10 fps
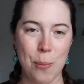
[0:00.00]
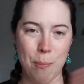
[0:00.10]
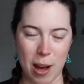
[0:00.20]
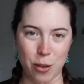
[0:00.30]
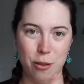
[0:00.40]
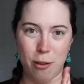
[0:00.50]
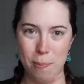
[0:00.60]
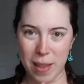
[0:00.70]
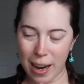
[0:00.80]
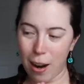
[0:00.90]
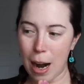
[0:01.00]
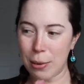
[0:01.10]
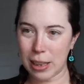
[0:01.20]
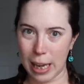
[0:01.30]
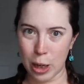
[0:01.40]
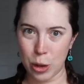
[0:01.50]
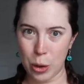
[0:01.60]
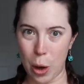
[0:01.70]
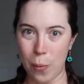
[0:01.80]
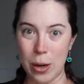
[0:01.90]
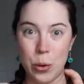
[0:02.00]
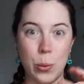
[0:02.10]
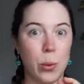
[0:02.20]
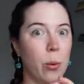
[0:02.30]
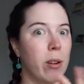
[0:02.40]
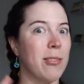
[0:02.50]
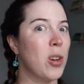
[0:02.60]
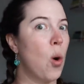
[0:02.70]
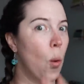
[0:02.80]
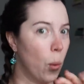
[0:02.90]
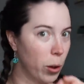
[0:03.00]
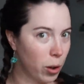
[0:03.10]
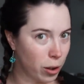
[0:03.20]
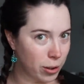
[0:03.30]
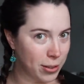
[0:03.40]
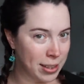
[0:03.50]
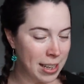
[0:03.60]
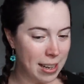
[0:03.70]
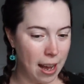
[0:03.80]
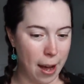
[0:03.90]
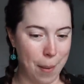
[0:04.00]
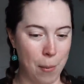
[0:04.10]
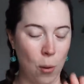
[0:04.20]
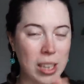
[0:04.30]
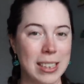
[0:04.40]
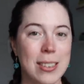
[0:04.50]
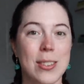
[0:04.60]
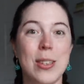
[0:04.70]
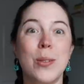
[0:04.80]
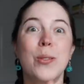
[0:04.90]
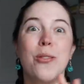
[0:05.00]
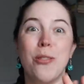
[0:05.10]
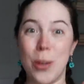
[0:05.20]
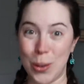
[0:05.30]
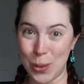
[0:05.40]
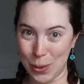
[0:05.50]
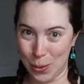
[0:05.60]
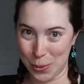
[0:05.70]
But from there, I would like to go into sort of quarters, um, or at least this first